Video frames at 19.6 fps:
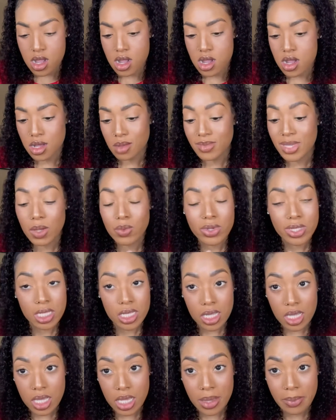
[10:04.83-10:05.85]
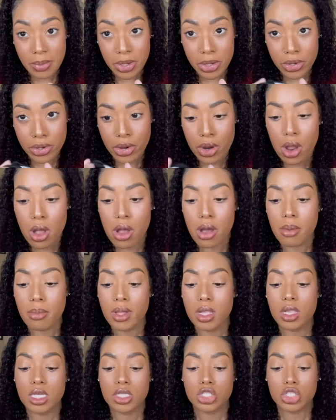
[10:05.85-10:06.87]
Not really a headband girl,
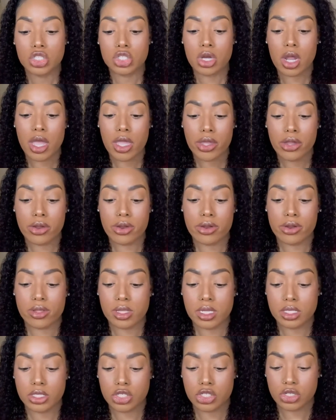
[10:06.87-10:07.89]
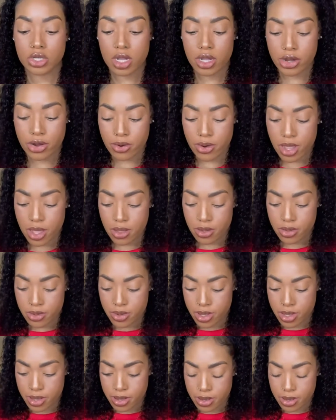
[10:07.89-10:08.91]
but let's try her. Let's try her
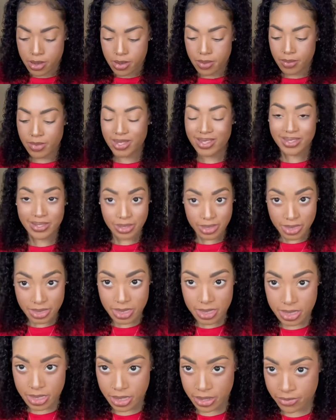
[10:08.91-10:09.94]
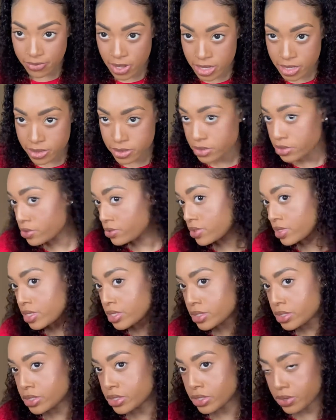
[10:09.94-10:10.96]
out. Let's see if I can do
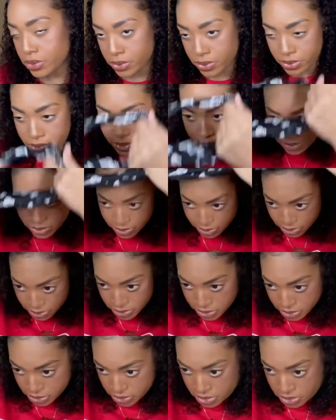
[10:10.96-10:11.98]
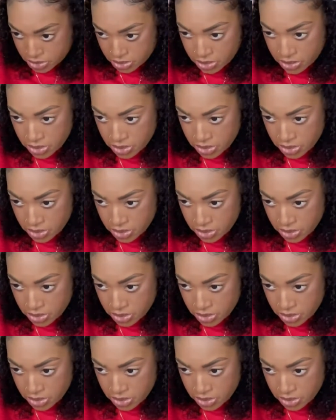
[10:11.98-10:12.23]
this. So, let's see.